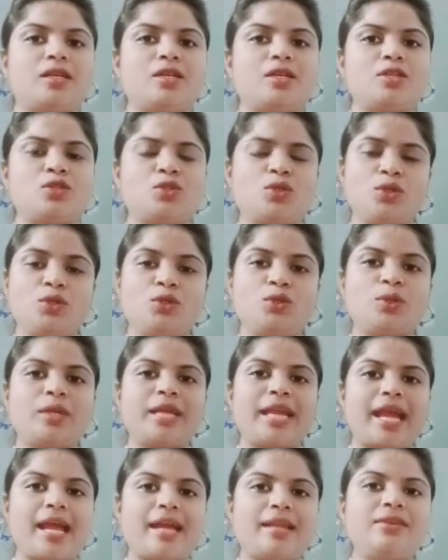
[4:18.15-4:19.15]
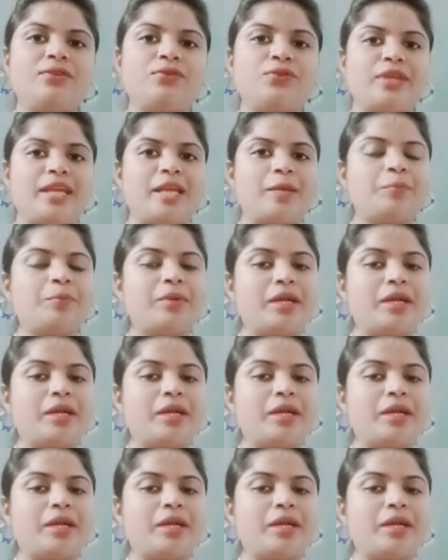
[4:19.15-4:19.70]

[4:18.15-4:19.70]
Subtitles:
So you can drink